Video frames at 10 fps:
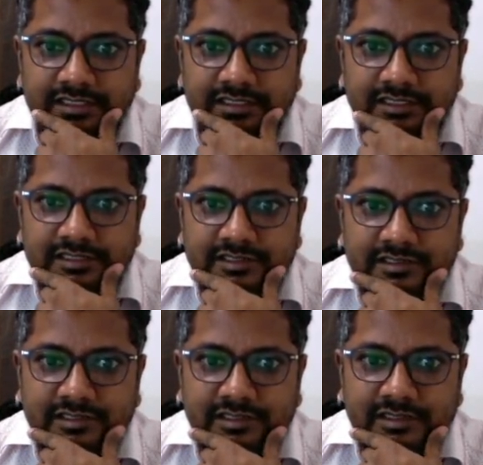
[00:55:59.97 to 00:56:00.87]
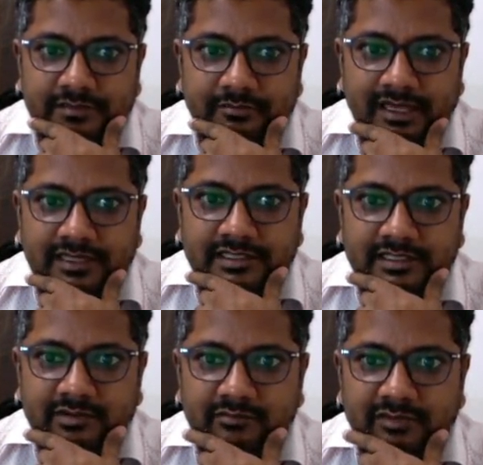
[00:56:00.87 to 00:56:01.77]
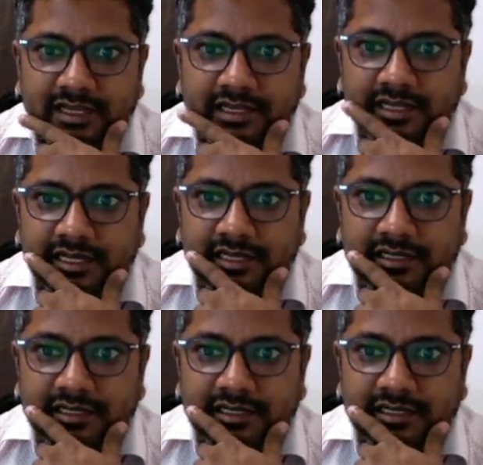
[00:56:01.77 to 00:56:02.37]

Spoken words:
this maximum delta